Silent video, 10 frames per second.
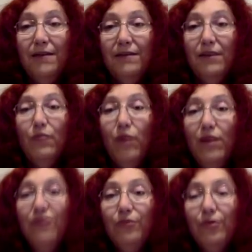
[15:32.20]
then said,
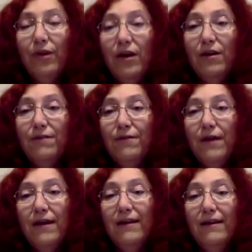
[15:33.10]
what sort of
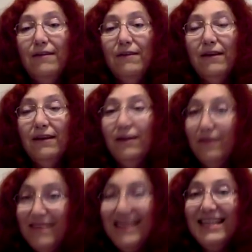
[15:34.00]

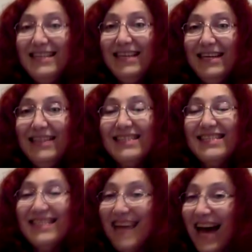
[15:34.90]
D and D
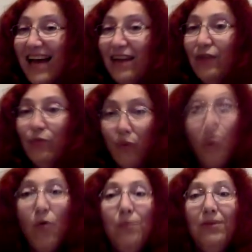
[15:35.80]
style
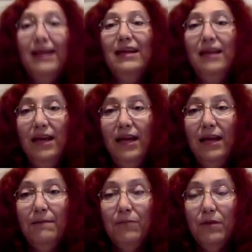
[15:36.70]
role-playing
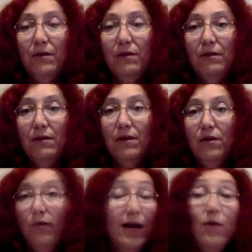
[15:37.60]
game
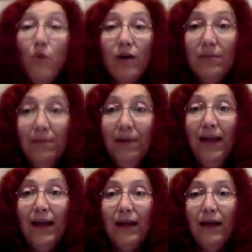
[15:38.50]
would I want to
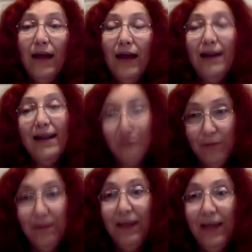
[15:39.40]
play? And that's
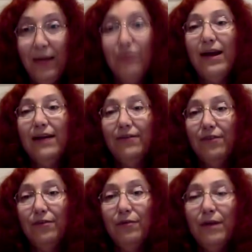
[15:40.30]
what became Dragons
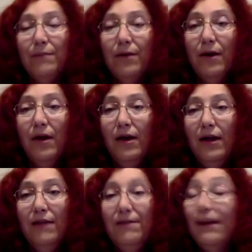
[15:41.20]
of the Rip.
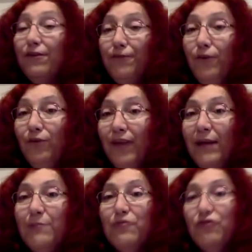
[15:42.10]
In fact, its full
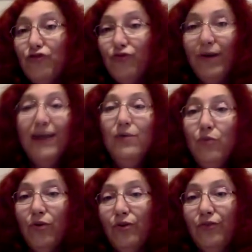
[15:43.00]
name is Shredded
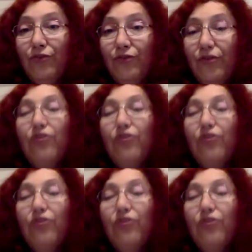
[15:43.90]
Worlds,